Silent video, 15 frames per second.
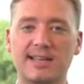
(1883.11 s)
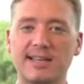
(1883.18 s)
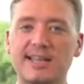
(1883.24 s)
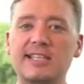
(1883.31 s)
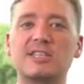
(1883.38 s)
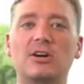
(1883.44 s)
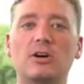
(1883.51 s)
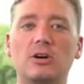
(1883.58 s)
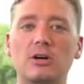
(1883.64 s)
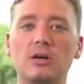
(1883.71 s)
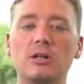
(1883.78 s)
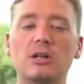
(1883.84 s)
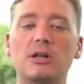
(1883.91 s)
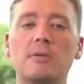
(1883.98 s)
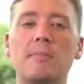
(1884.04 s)
It's
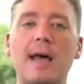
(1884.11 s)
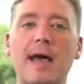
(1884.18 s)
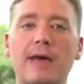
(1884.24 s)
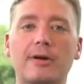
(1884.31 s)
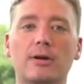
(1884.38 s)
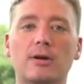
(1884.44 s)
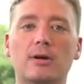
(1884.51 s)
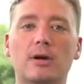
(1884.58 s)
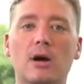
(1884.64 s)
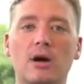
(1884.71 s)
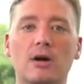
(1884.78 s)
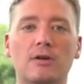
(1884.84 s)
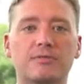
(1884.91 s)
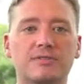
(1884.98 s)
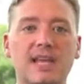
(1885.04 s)
all a matter
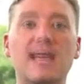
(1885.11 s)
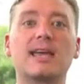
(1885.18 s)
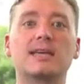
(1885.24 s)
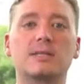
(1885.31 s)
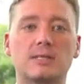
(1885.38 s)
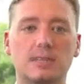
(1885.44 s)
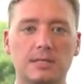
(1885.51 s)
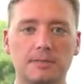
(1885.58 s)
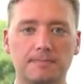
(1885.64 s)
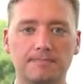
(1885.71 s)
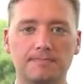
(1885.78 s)
of taste.